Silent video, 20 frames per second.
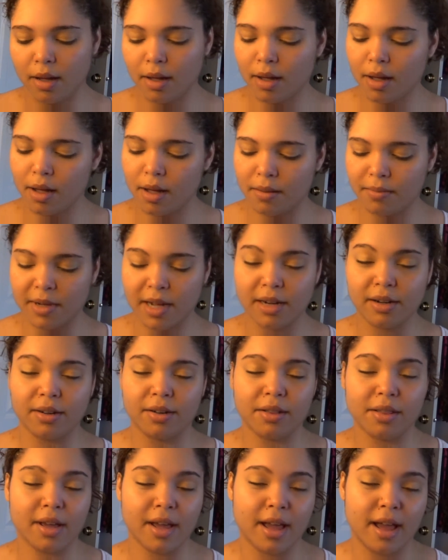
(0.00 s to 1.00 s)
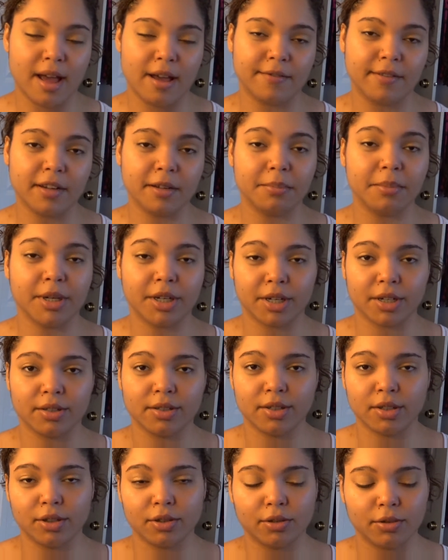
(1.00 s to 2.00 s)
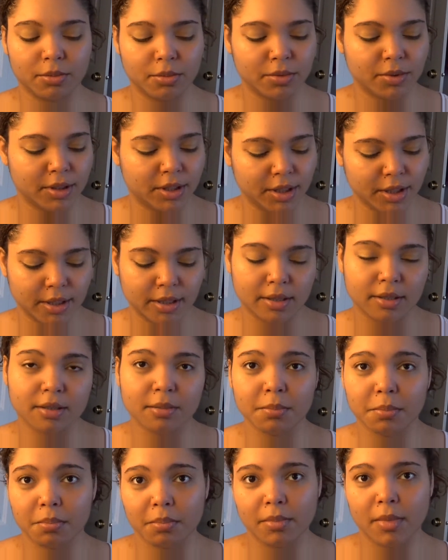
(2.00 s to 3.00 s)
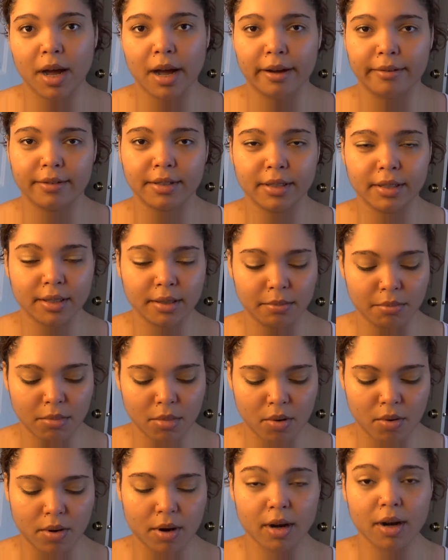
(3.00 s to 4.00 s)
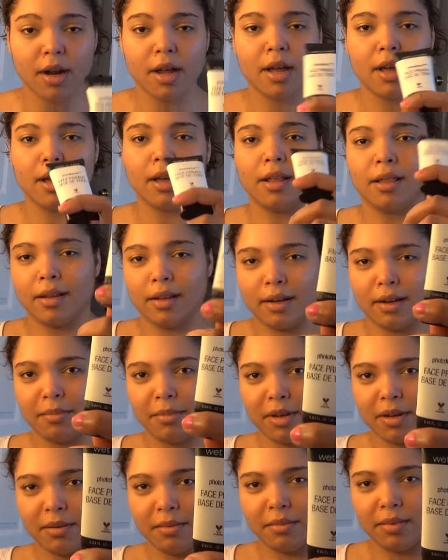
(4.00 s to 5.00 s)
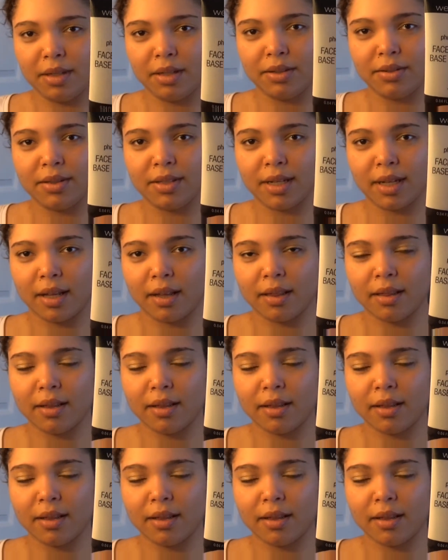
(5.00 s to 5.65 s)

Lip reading: I know they have a bigger tube, which is obviously more. And then I'm going to be using